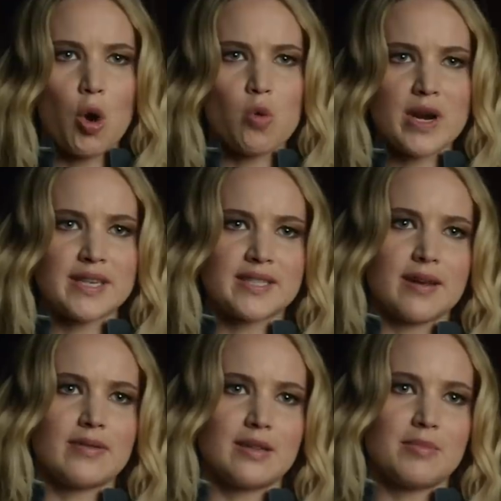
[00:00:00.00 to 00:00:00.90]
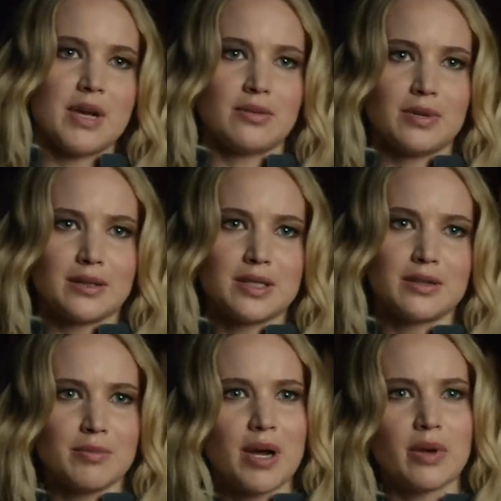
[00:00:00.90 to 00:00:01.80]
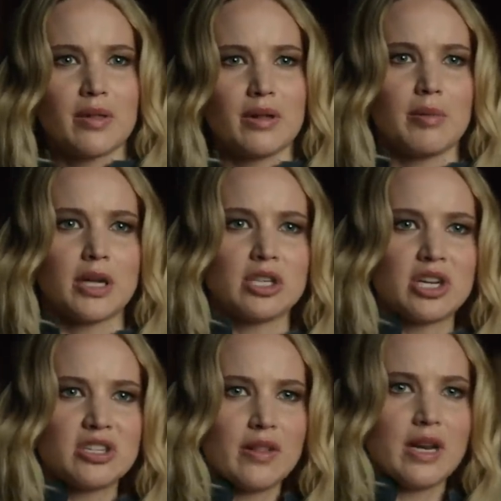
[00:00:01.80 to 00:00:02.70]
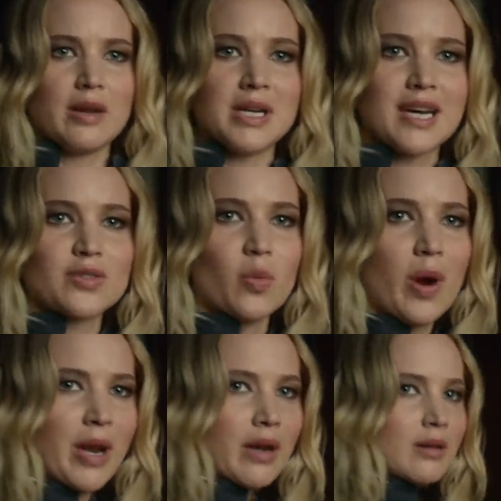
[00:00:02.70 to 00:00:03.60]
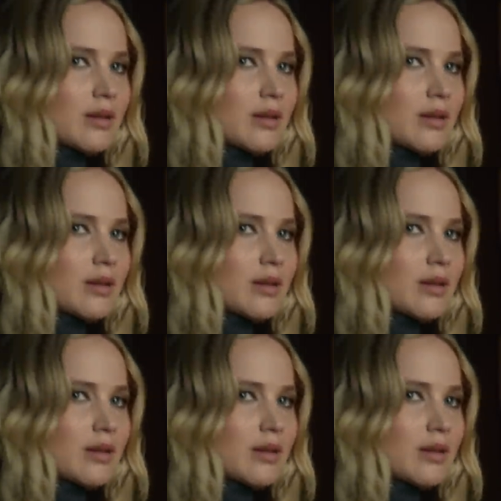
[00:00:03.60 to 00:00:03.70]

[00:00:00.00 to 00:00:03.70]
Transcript: always saving the men around here. You might want to think about changing the name to X Women.